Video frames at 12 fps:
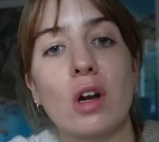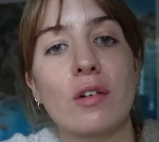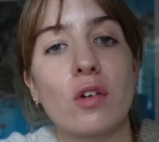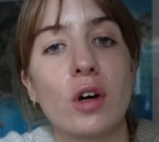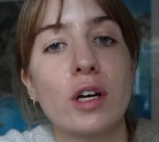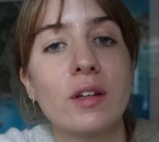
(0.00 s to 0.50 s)

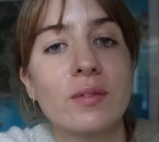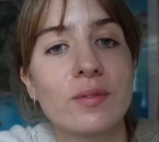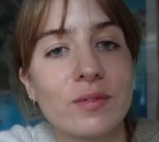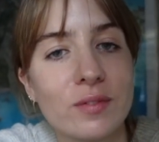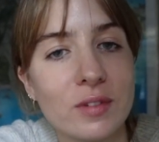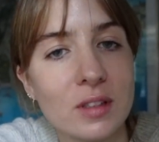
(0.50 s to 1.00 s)
olive oil.
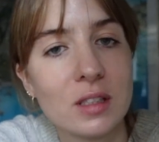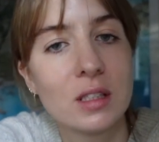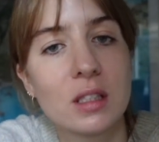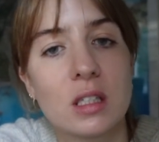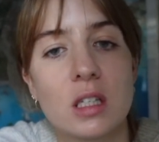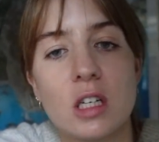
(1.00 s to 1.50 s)

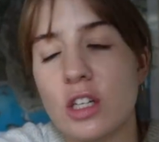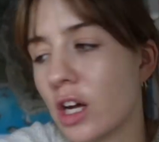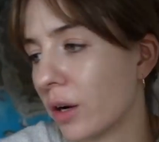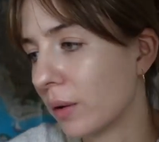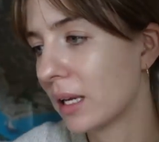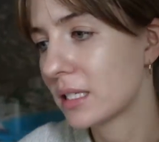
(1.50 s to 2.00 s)
No,
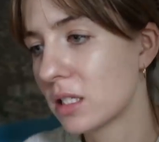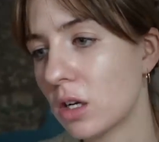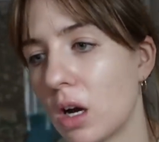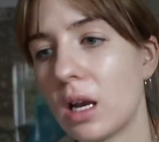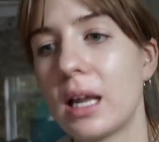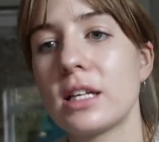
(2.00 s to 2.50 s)
let's
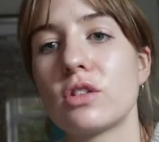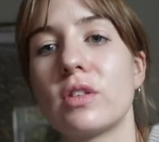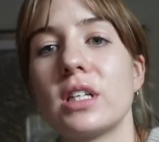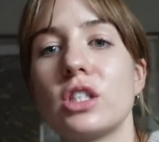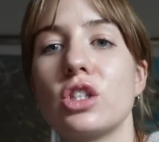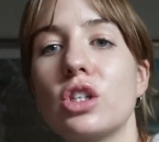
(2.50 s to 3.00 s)
not. Let's
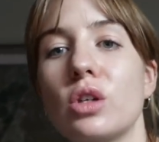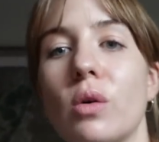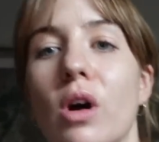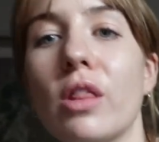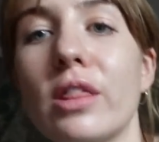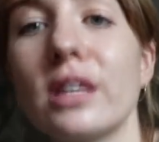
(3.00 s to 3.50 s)
rest you
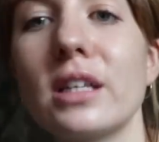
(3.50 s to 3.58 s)
on